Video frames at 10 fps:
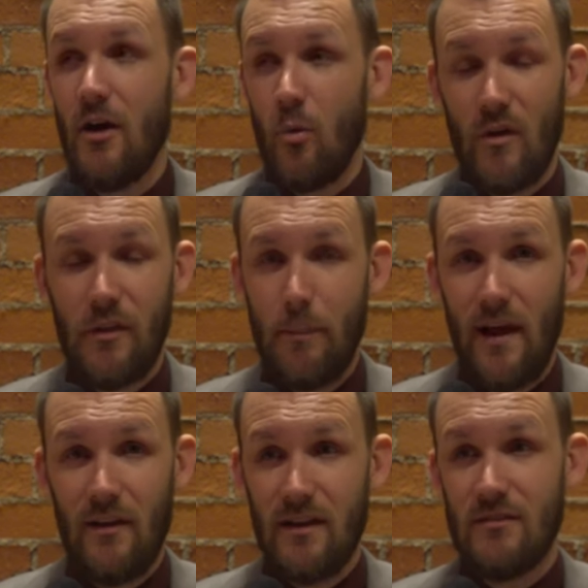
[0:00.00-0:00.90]
with the
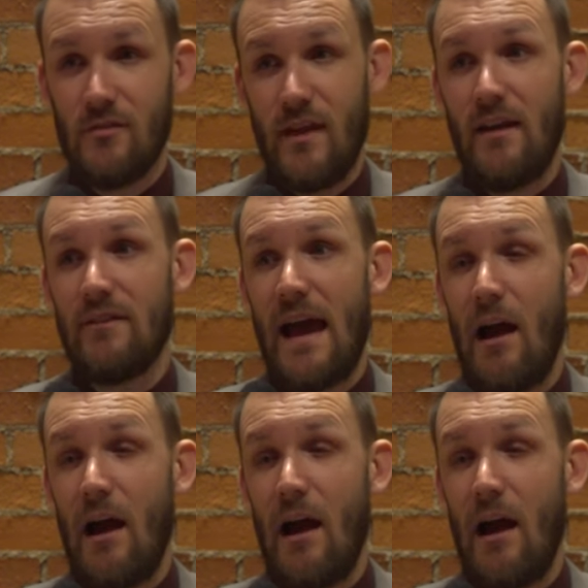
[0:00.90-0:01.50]
Pelicans, so they have to